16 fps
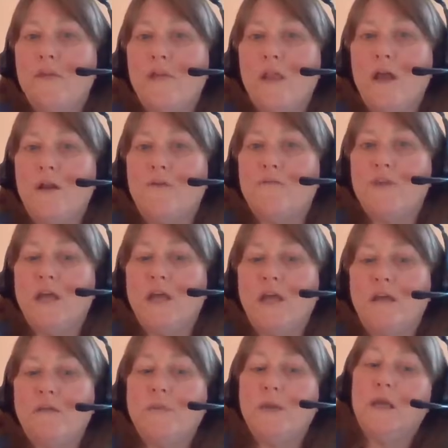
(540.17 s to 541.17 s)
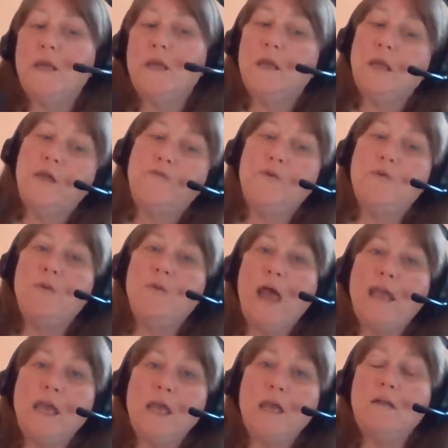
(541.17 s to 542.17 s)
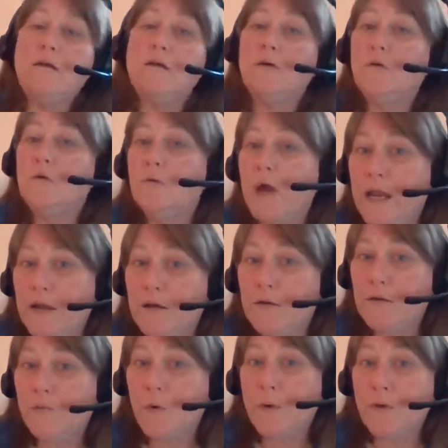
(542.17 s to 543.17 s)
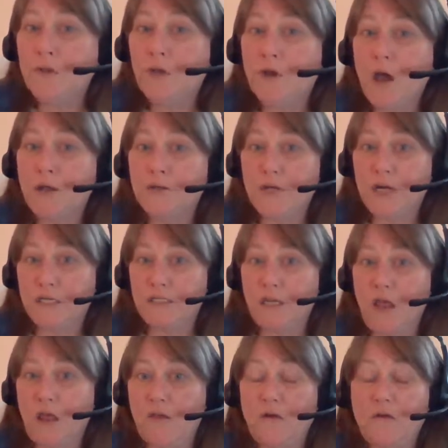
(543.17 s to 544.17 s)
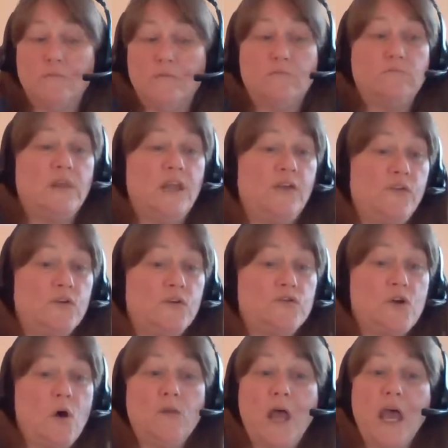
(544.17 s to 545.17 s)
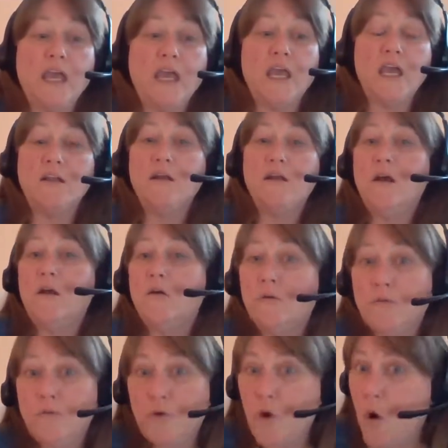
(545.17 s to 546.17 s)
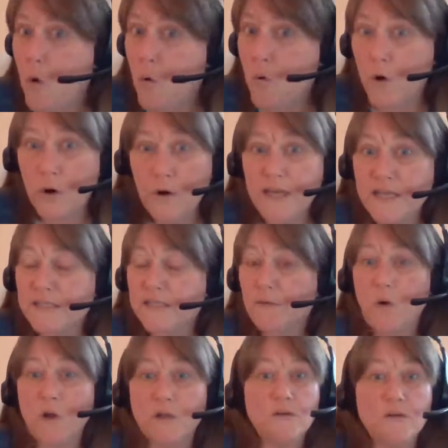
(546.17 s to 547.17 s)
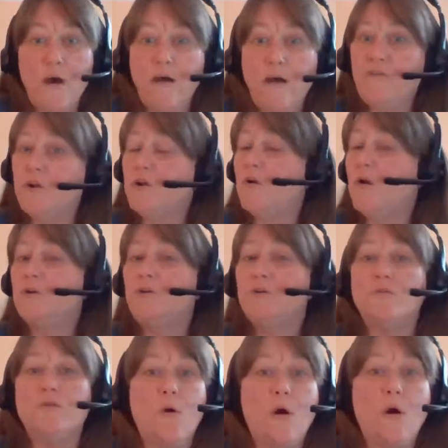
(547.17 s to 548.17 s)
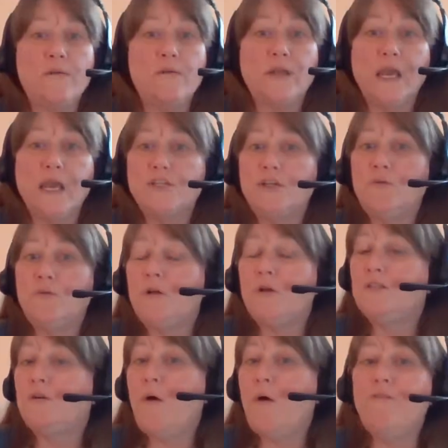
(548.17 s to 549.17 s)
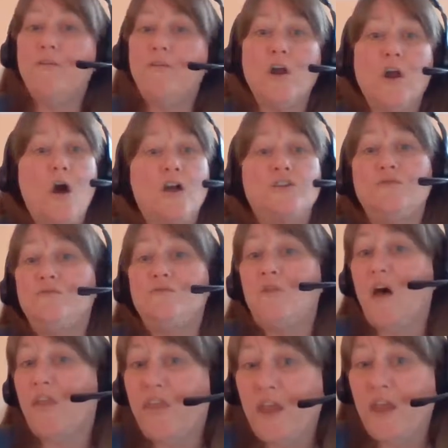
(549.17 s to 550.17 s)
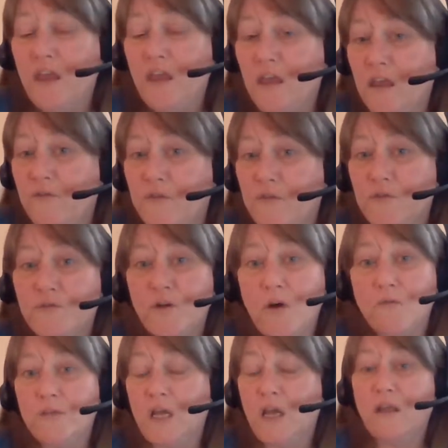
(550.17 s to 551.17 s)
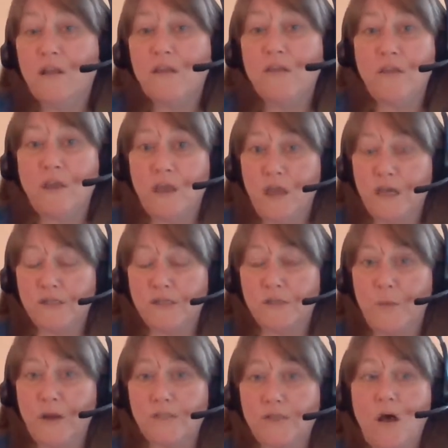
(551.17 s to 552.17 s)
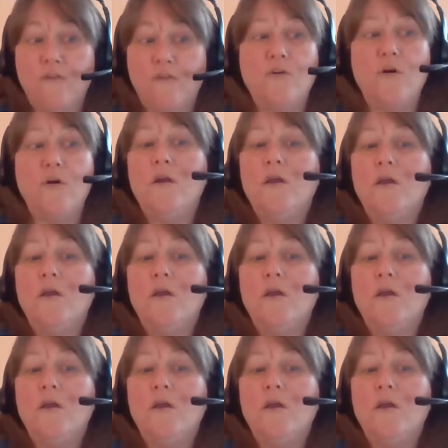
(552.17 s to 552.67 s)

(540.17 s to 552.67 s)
the letter of intent. If you like it, great. We'll put the contracts together. If you don't like it, no worries whatsoever. You're under no obligation whatsoever. It costs you nothing if you don't take the express offer.